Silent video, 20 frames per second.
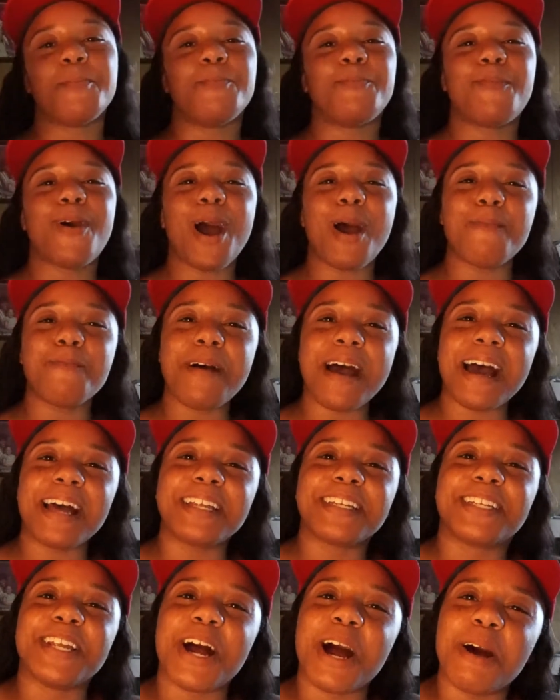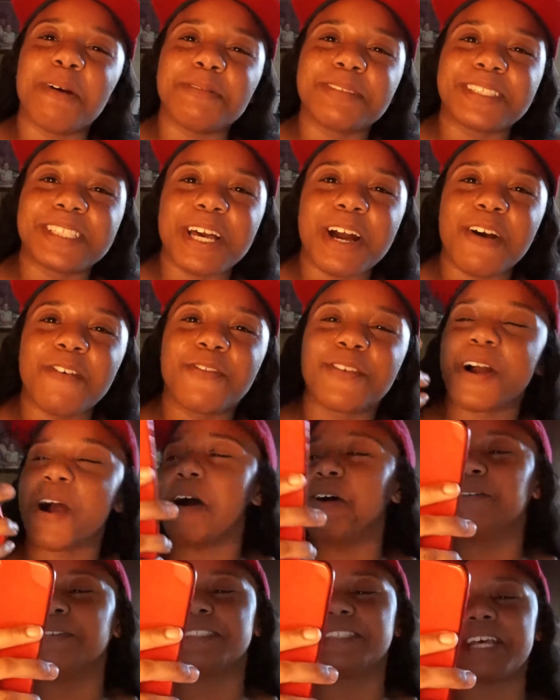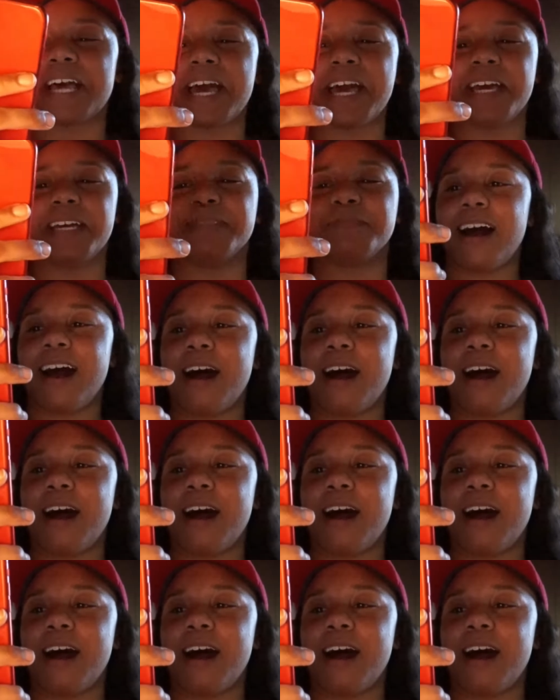My dumb self gon' say,